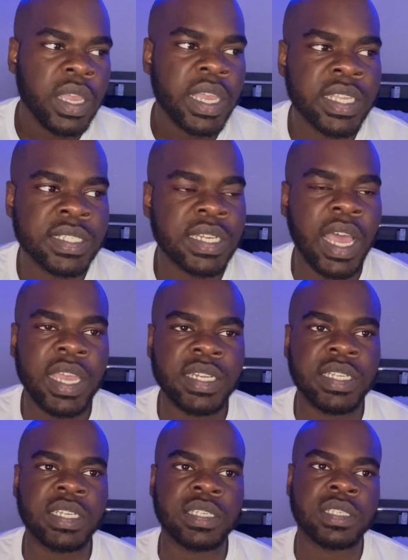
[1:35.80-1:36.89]
it's like
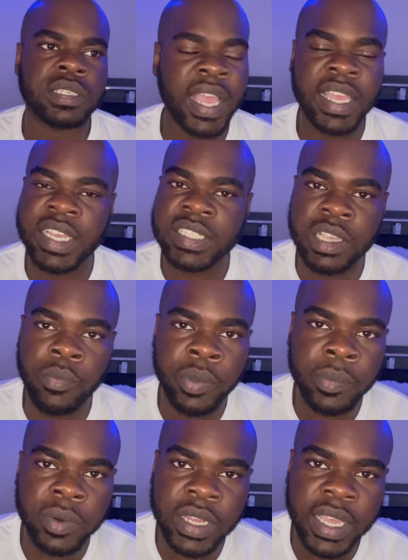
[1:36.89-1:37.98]
this. I guess some
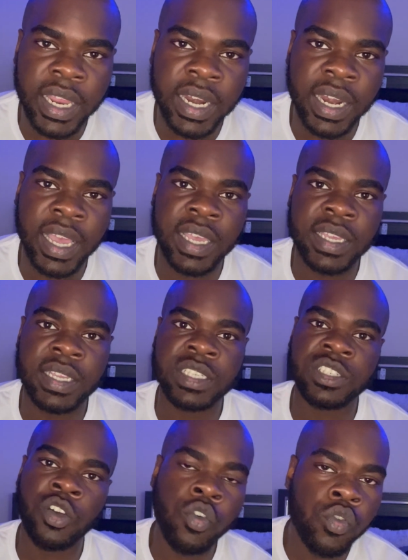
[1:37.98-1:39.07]
people look at it like it's
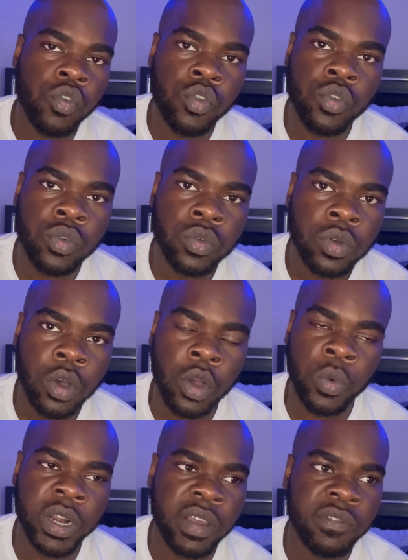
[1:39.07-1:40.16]
cool or
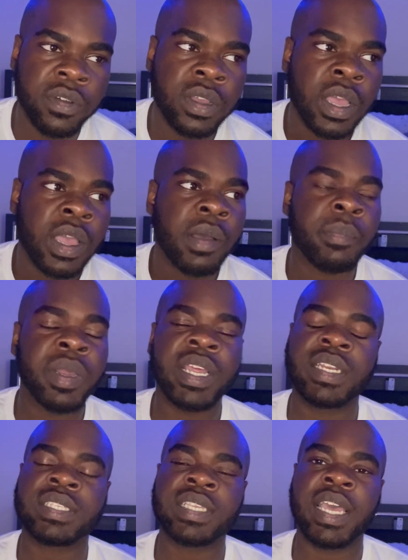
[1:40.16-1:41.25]
whatever, but at
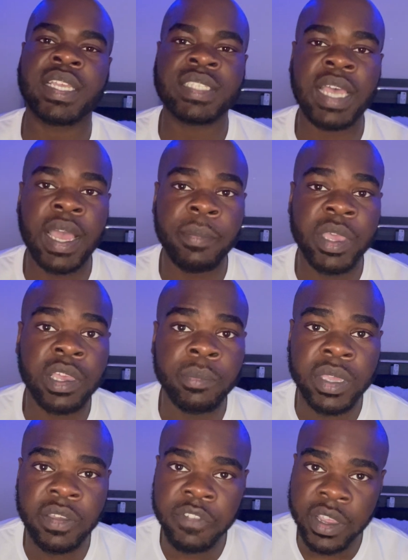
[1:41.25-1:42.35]
the same time, it could
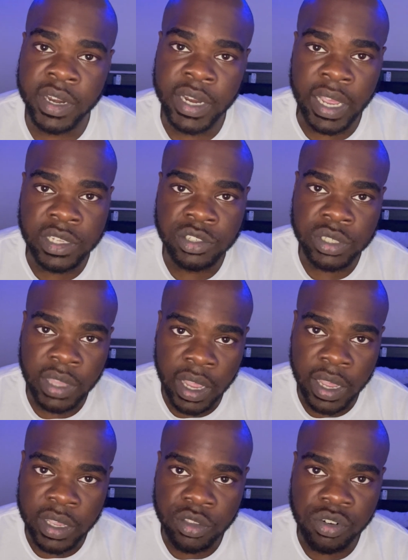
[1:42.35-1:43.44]
be a very dangerous
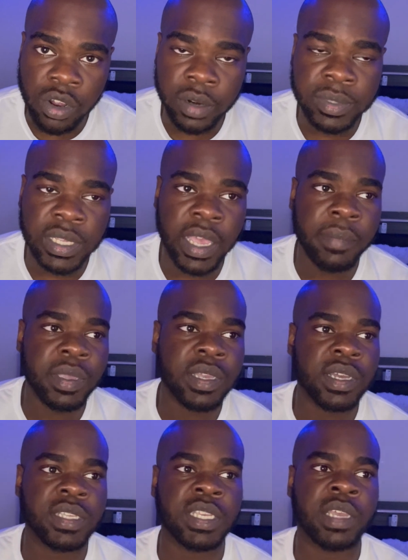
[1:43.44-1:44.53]
thing. You know what I'm saying?
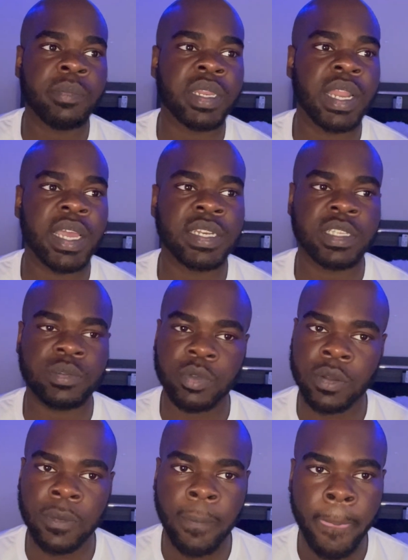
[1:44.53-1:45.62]
Because it could be like this,
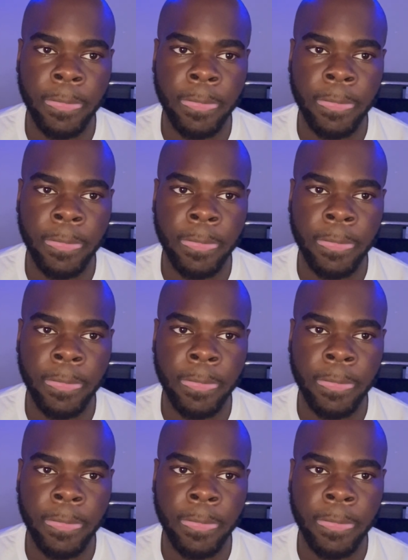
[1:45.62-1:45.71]
bro.